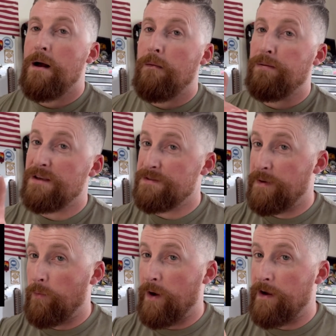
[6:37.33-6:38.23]
please
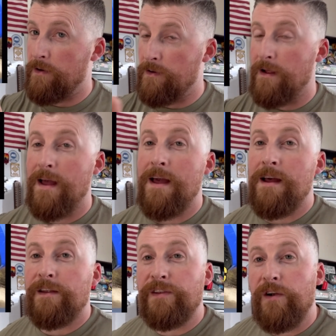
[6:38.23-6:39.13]
be aware,
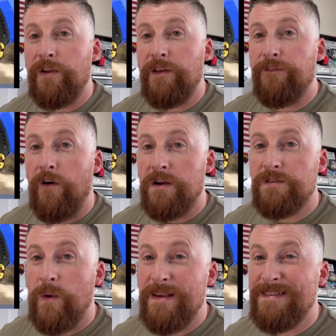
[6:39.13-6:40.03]
TRD
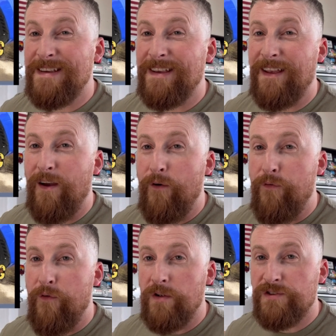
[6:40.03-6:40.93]
Fox Racing
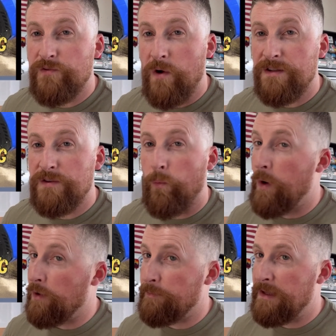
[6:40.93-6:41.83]
front struts
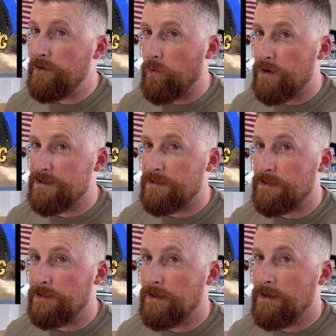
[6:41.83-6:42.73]
will be
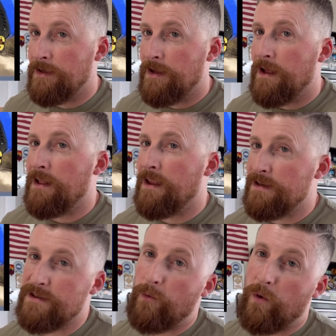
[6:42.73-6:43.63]
noisy
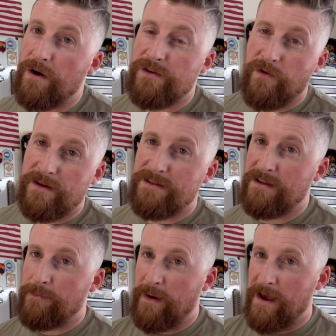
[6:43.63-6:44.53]
unless they were addressed
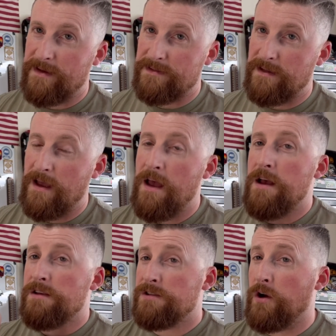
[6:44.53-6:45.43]
in the past.
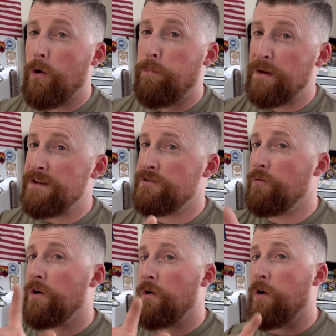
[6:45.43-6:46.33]
So please
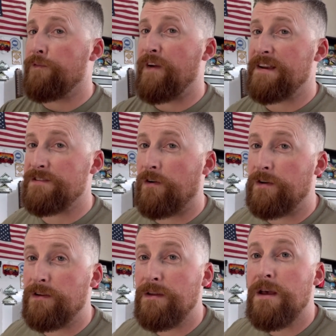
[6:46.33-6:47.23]
do a Carfax
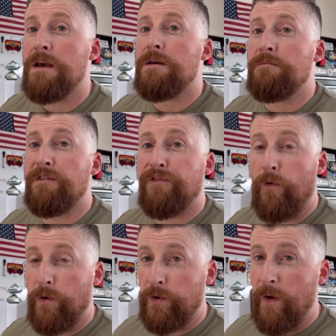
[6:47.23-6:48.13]
on it
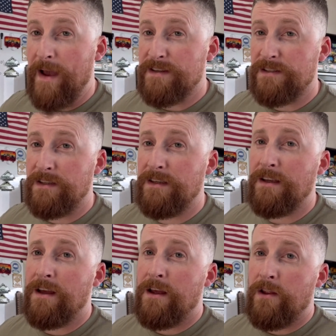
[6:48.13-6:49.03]
before you
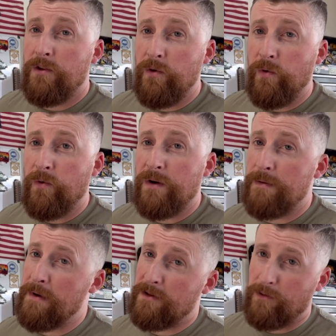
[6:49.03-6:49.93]
actually do
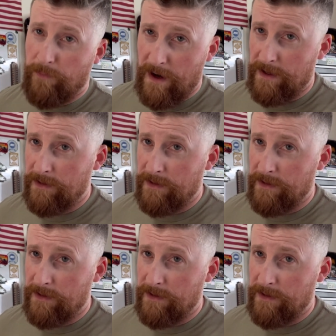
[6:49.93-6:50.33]
commit to buying